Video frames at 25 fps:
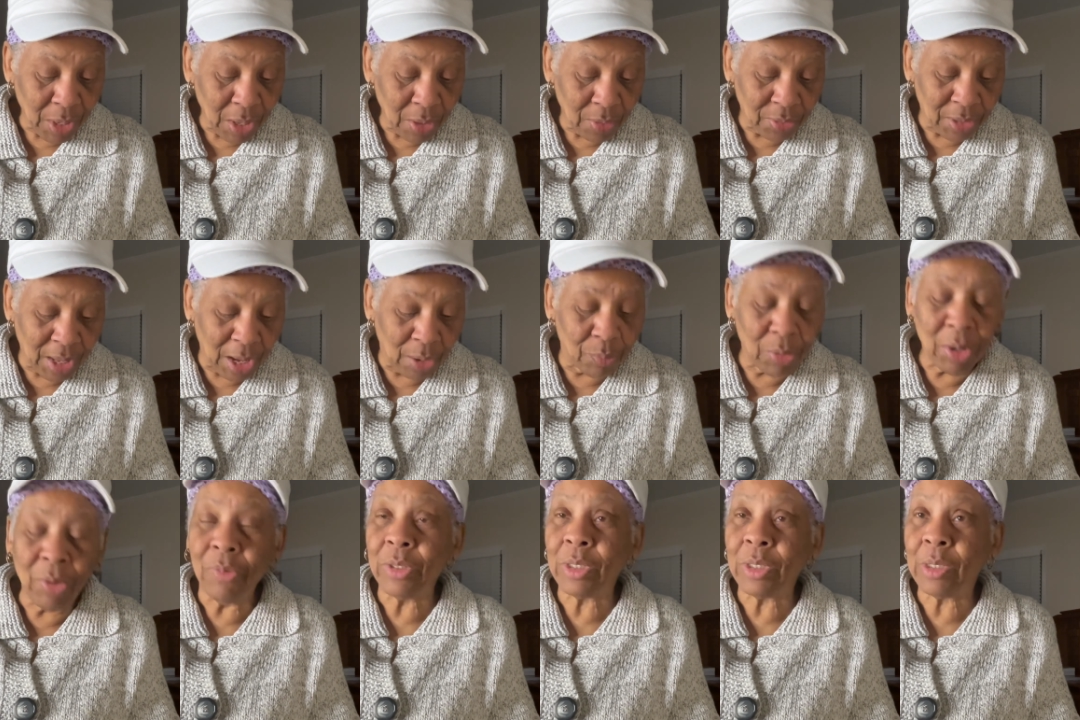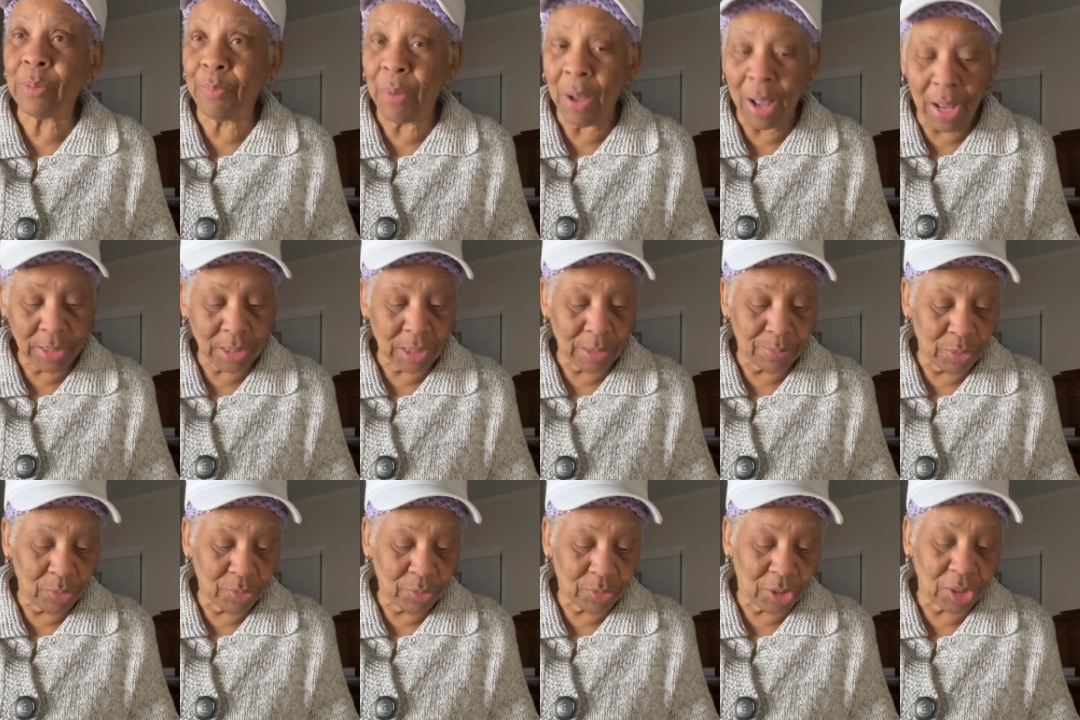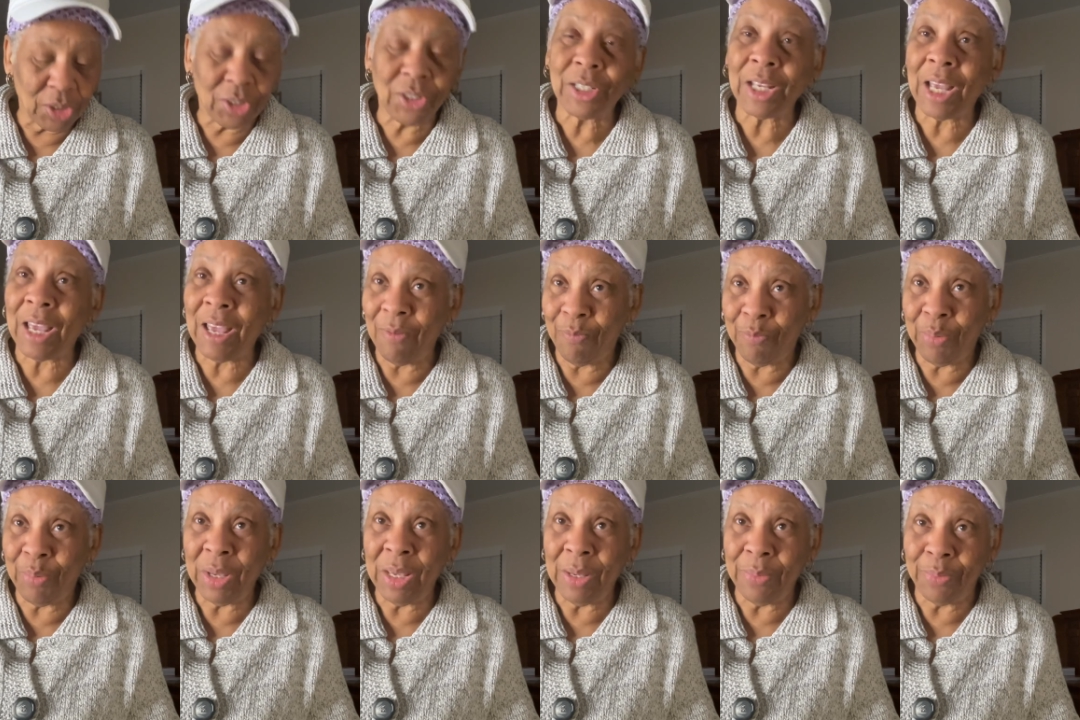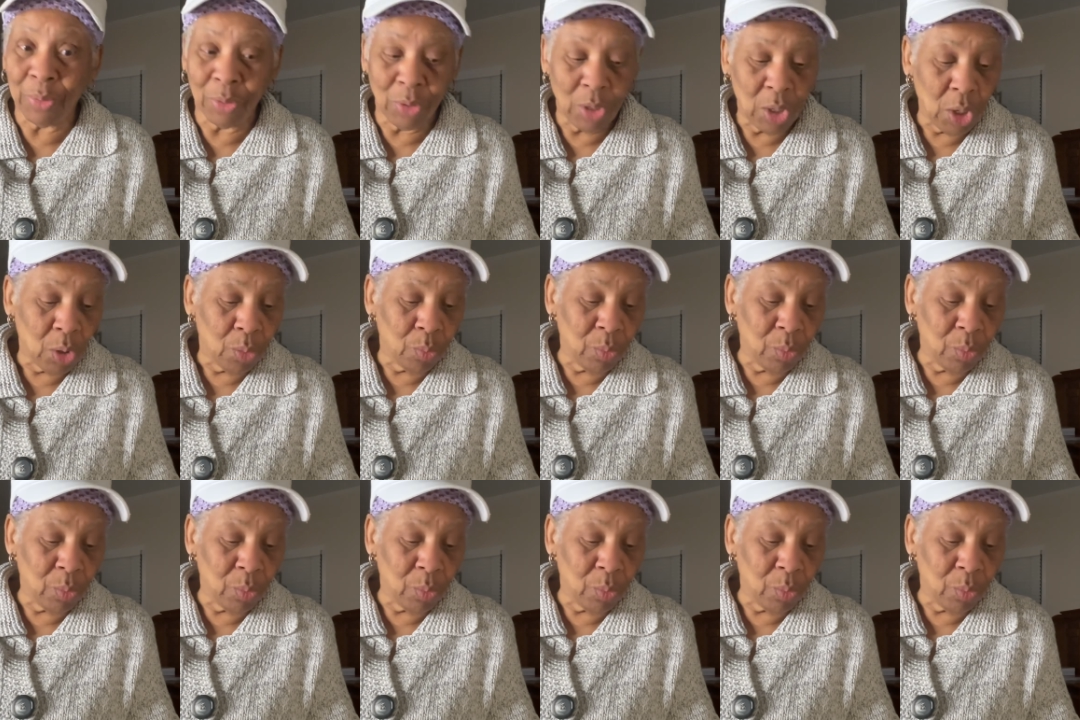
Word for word: that we're responsible to save people.